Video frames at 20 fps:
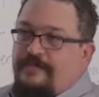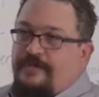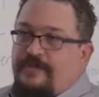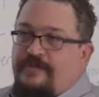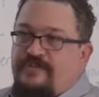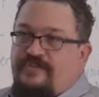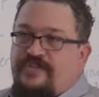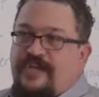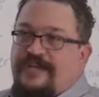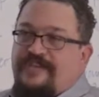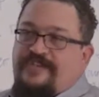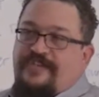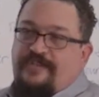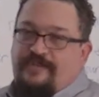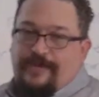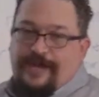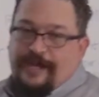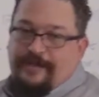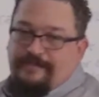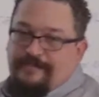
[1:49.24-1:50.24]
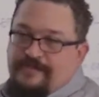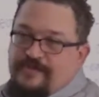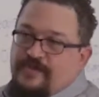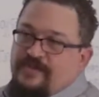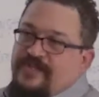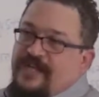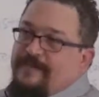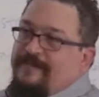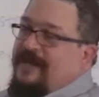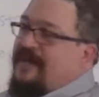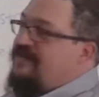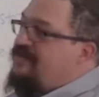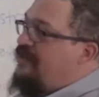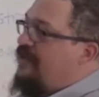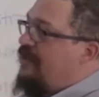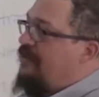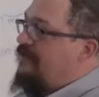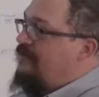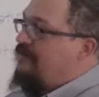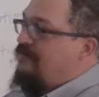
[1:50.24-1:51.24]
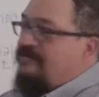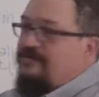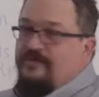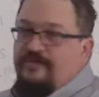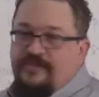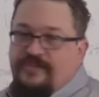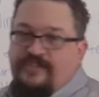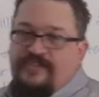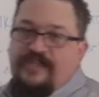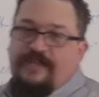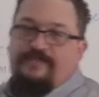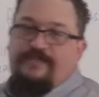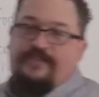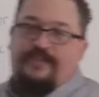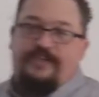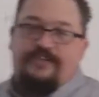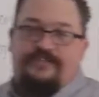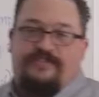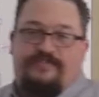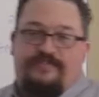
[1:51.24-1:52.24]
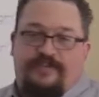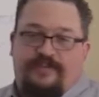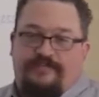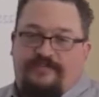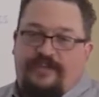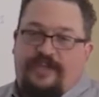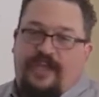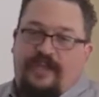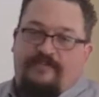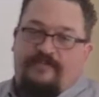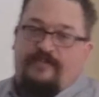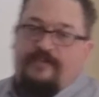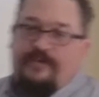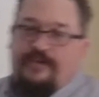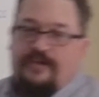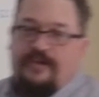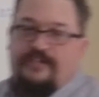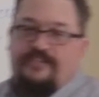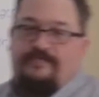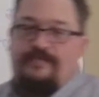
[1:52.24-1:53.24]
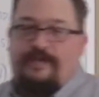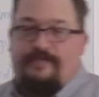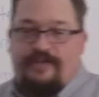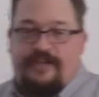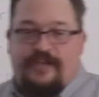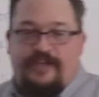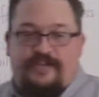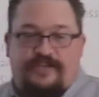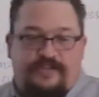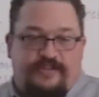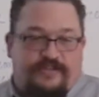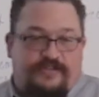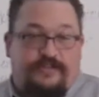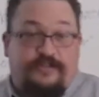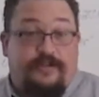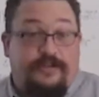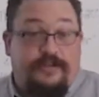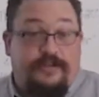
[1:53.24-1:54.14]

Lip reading: Sucks either way. So stop guessing it. Use these types of things if you can for your custom applications.